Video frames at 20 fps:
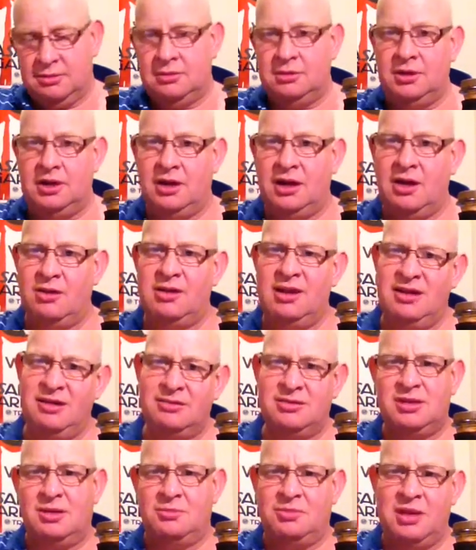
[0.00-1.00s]
you know,
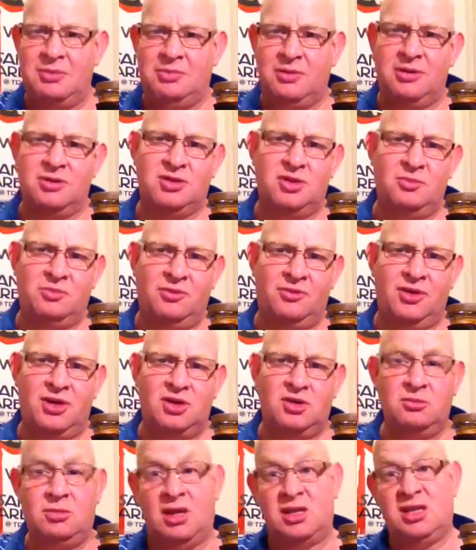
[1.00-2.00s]
some people are
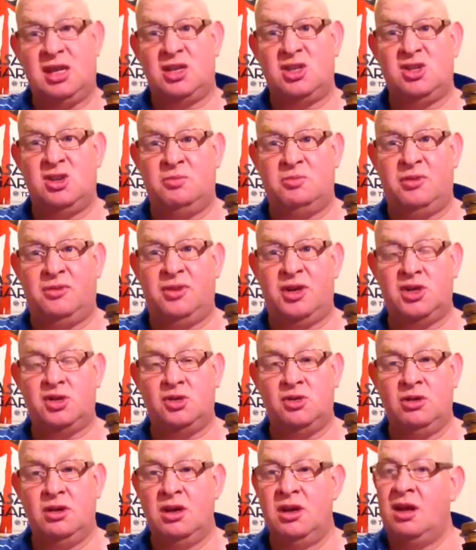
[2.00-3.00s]
superficial. You might say it's
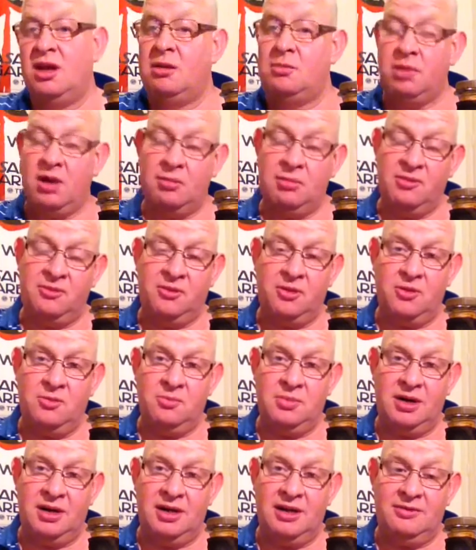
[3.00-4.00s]
superficial, but I'm a firm
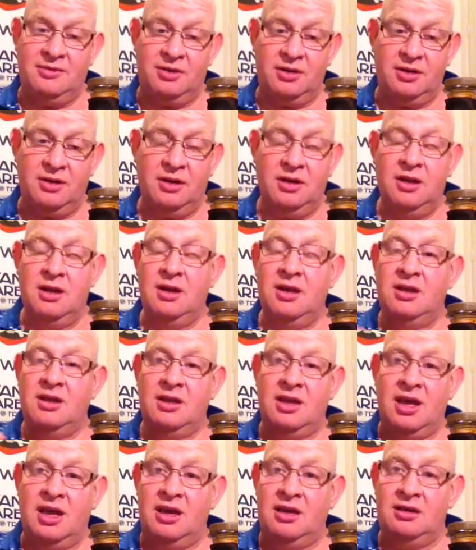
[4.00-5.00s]
believer
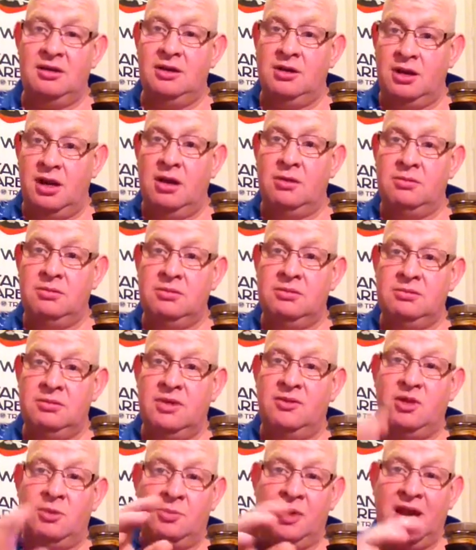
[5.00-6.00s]
that, you know,
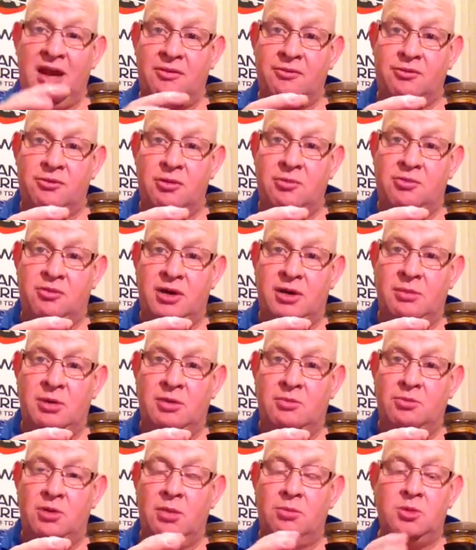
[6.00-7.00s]
if you're paying for a
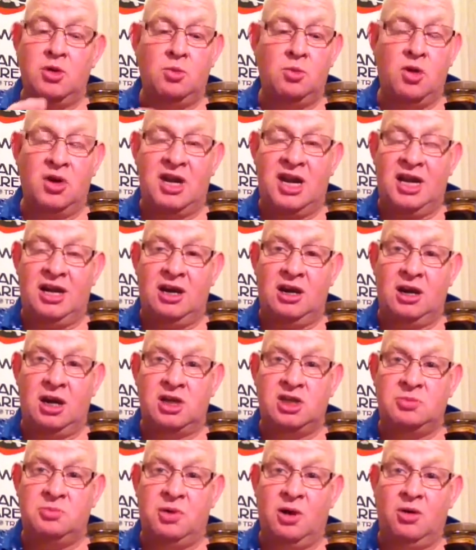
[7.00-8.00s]
premium rum, you want it in a
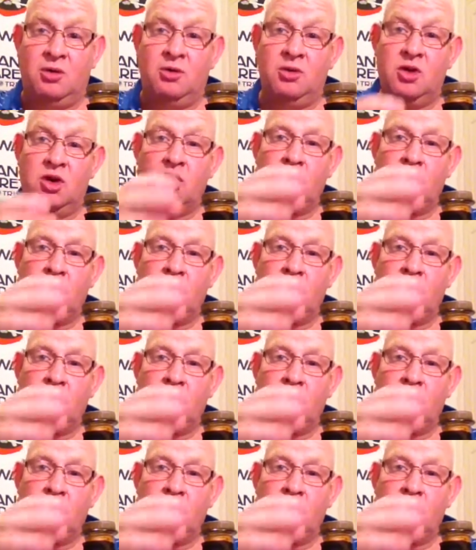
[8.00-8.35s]
nice bottle,